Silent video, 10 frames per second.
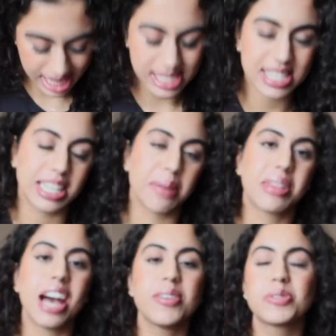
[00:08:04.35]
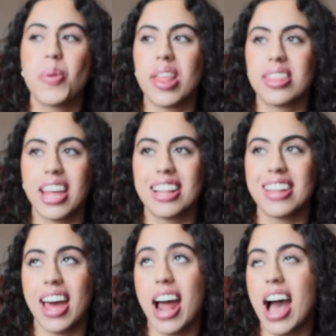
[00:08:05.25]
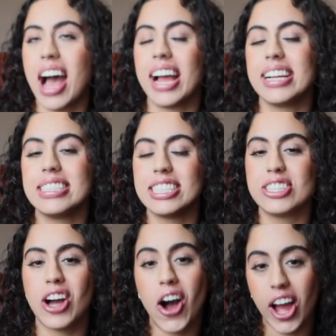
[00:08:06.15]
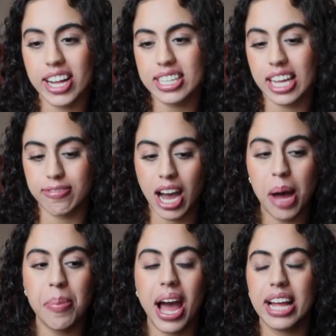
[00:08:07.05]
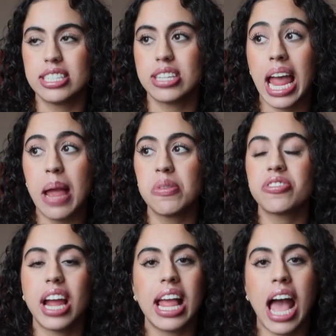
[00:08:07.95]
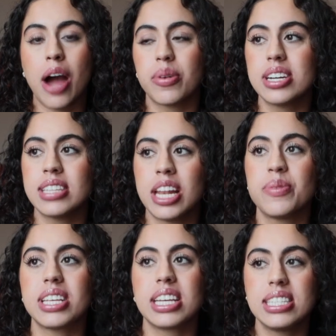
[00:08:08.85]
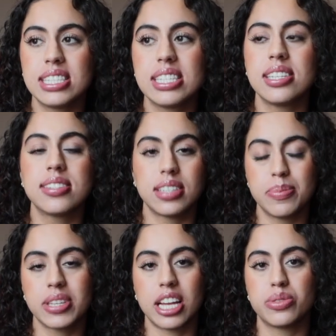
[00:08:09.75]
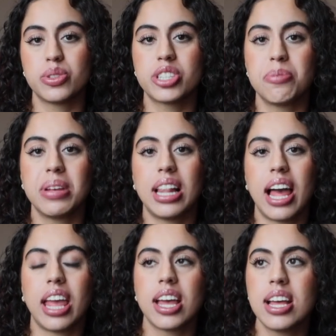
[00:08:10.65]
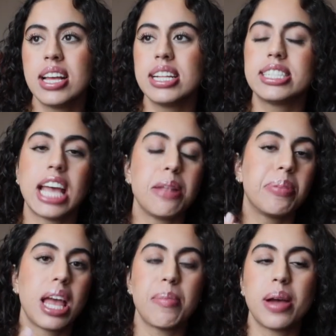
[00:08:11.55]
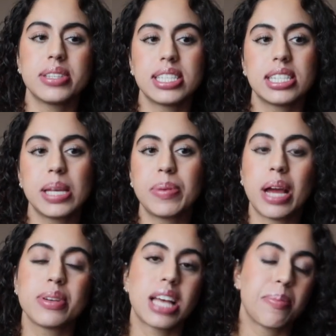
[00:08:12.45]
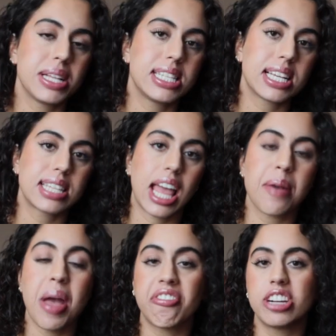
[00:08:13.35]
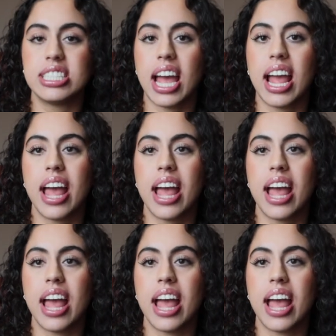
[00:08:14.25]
And sleep, that was one thing that I did not give up. I aimed for 8 hours, and it was a consistent sleep schedule. So it'd be like 10 p.m. I was asleep, and I was up at 6 a.m. every day.